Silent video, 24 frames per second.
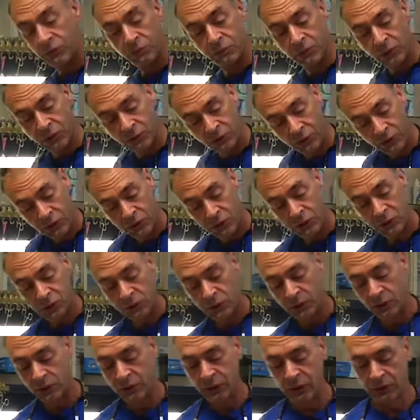to be, we'll let you
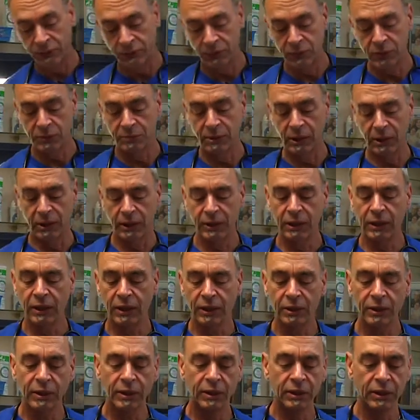swallow that first, buddy. Yeah,
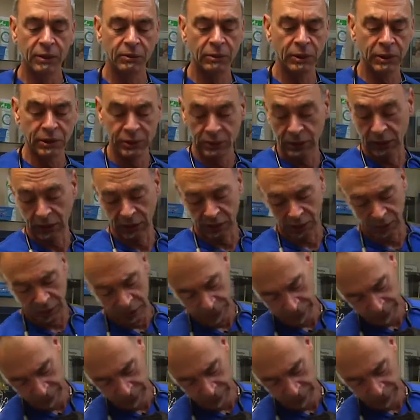you'll get another one in a second.